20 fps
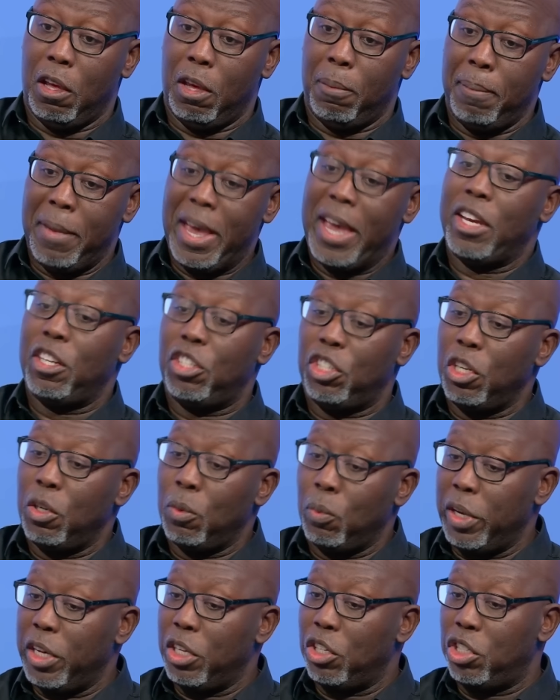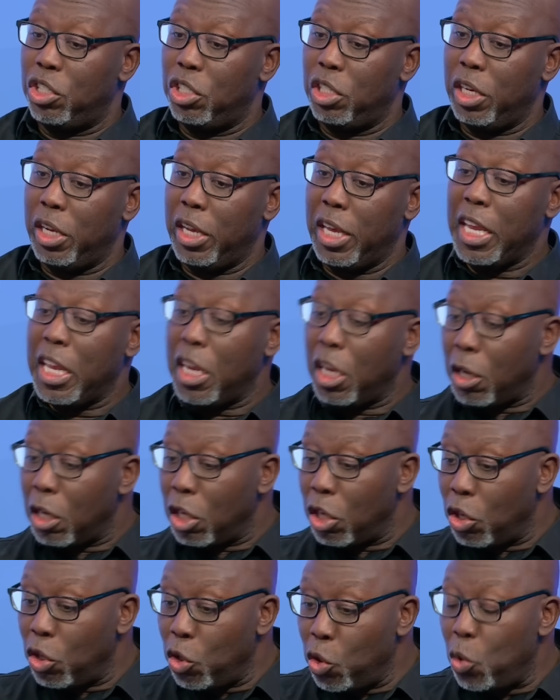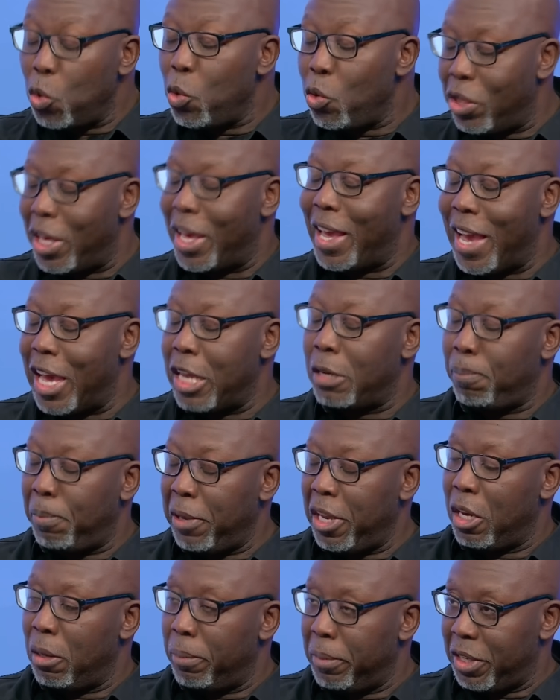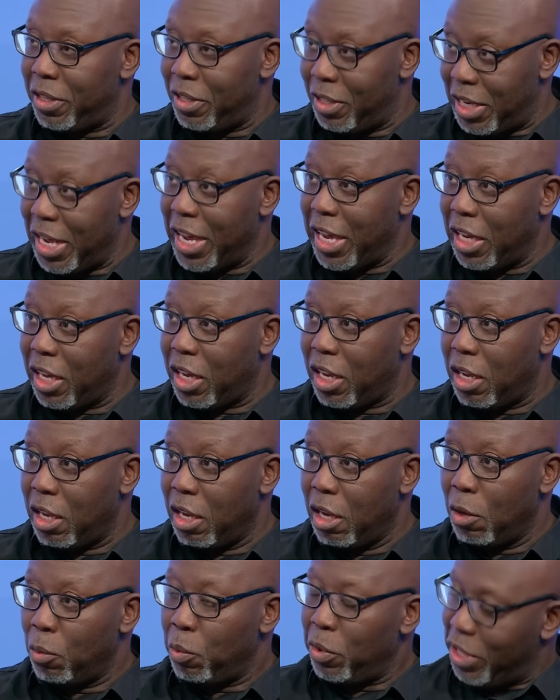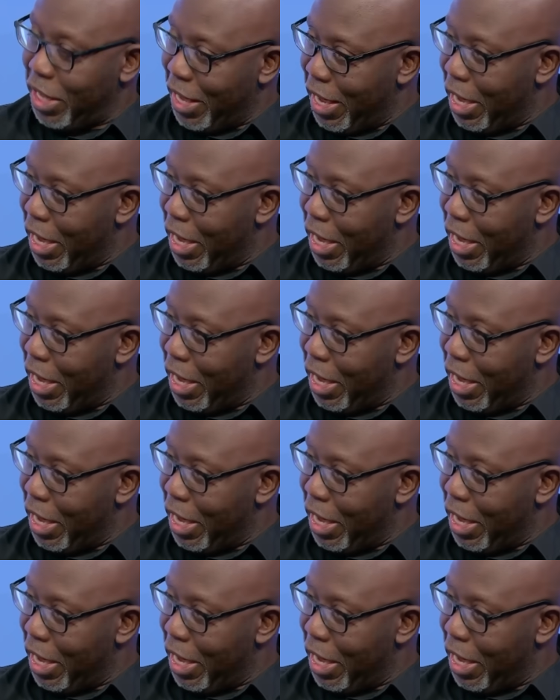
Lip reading: match in which he knew there had been a mistake with the